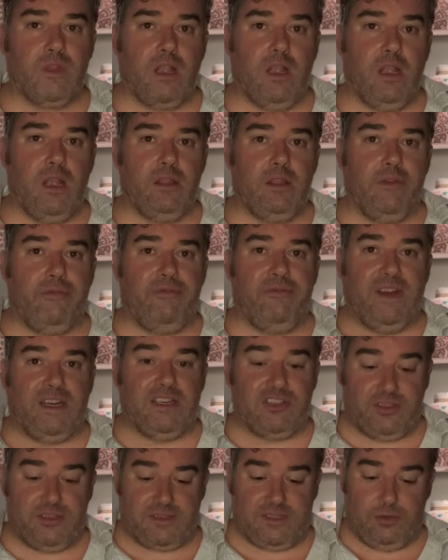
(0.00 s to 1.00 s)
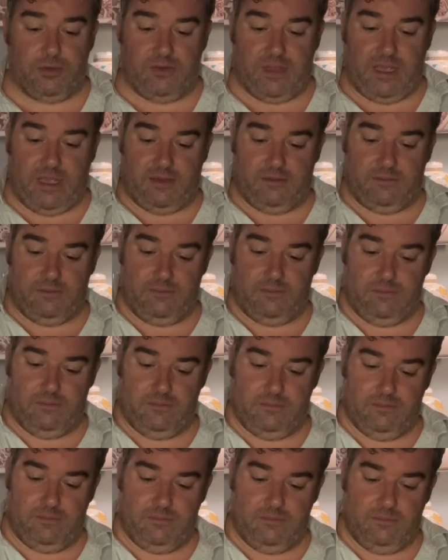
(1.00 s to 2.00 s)
The finish is still there.
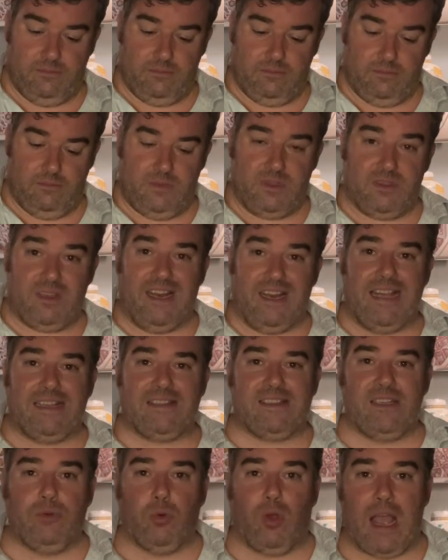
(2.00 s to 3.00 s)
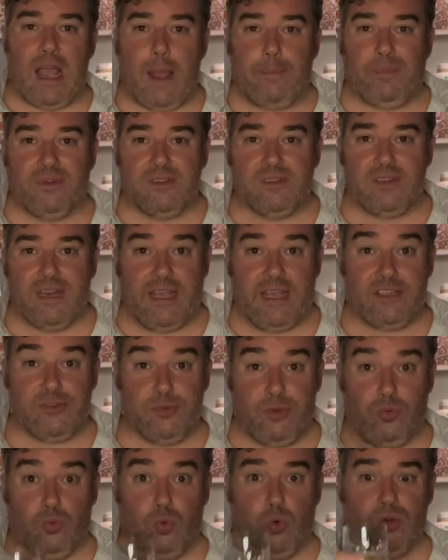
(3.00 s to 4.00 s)
So let's see what happens next with
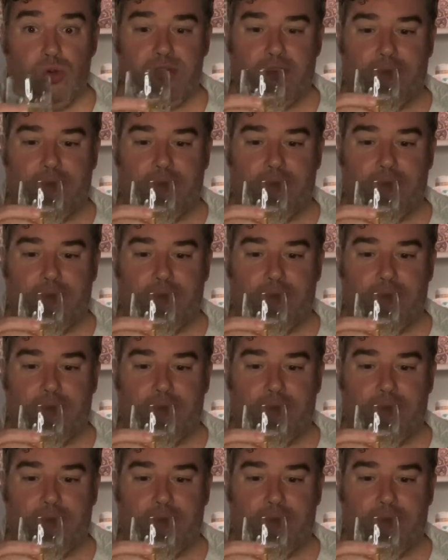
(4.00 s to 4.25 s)
the water.